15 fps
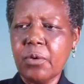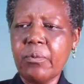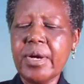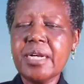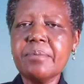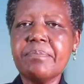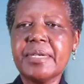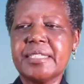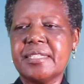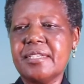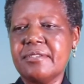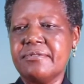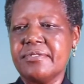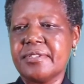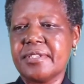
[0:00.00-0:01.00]
one
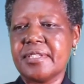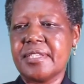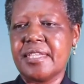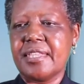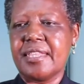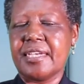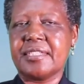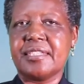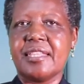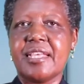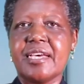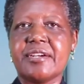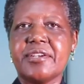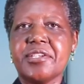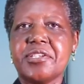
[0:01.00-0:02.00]
perceives that
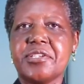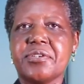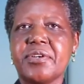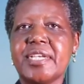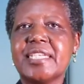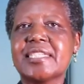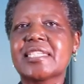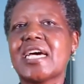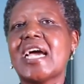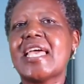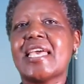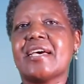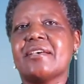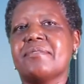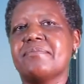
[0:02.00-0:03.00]
their ratio is
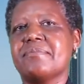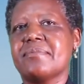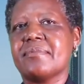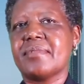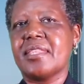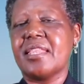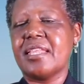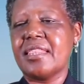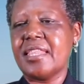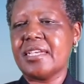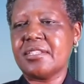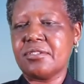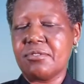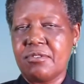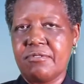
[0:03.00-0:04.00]
higher than
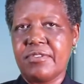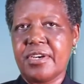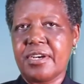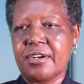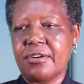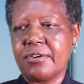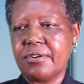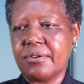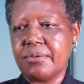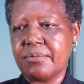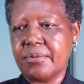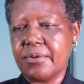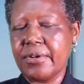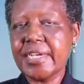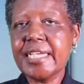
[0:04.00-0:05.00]
that of a
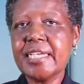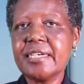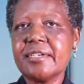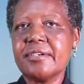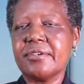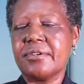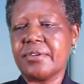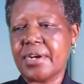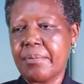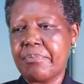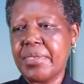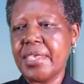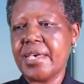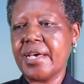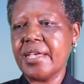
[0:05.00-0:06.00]
colleague or a
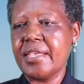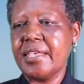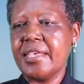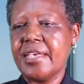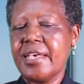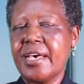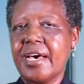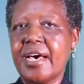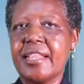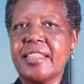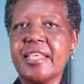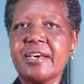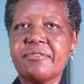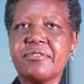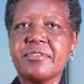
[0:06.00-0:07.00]
peer,
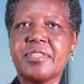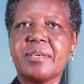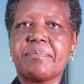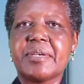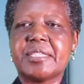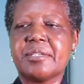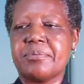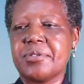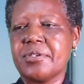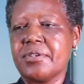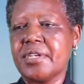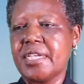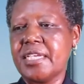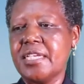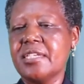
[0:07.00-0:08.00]
and therefore the
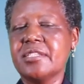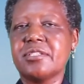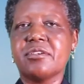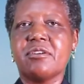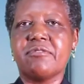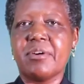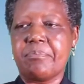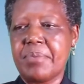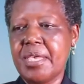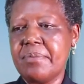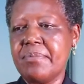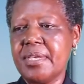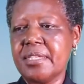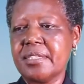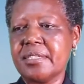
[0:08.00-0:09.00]
perception is of a
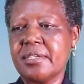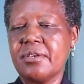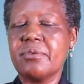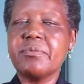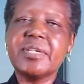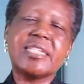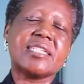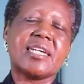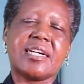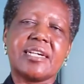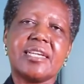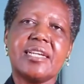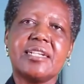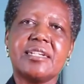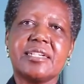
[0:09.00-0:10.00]
payment, which
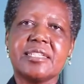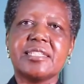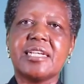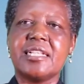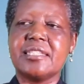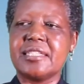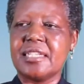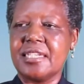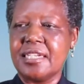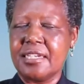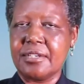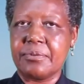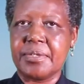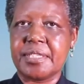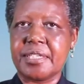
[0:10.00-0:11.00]
again results in
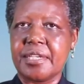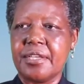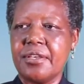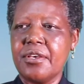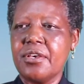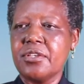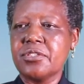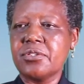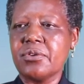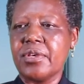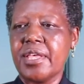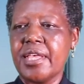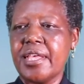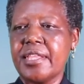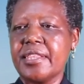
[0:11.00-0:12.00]
iniquity.
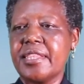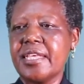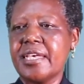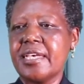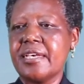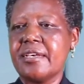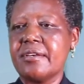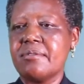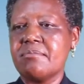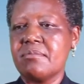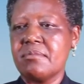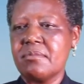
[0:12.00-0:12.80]
So the